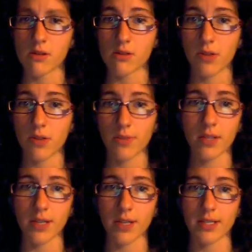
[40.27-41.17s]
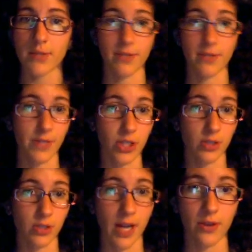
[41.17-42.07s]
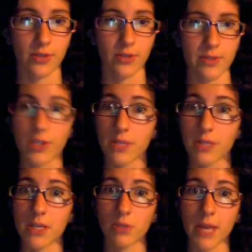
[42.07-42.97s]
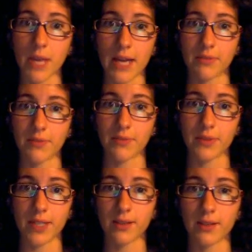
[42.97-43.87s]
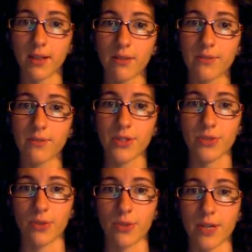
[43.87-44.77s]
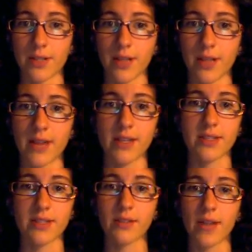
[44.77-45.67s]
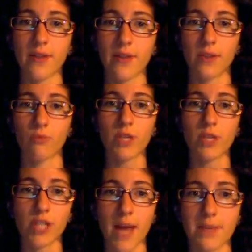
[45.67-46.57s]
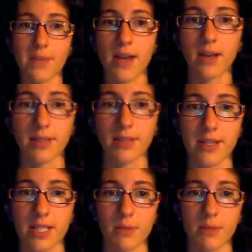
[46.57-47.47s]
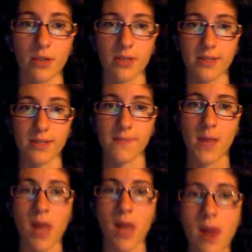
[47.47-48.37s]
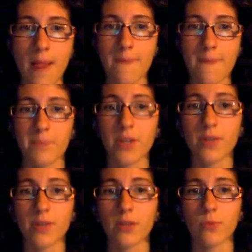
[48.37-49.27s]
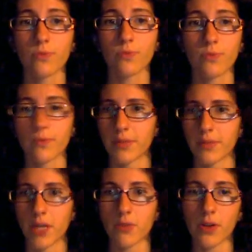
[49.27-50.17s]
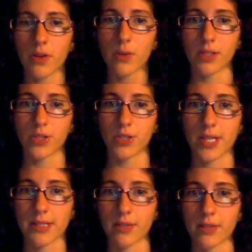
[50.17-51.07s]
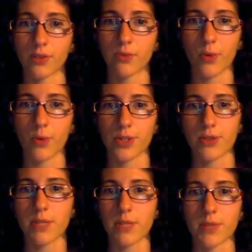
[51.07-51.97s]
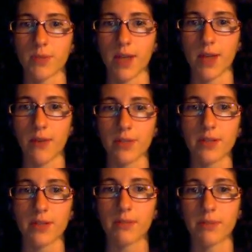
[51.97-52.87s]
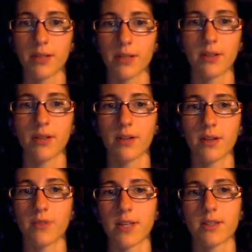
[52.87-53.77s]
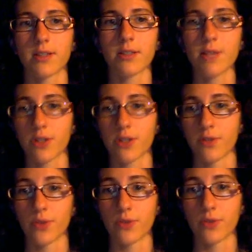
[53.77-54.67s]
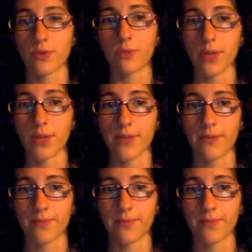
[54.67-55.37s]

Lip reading: They realized he was a fictional character as much as Peter Pan. They love the stories, and they still have a rich, happy holiday experience. They're very well adjusted and look forward to Christmas with every bit of the anticipation of those who do believe.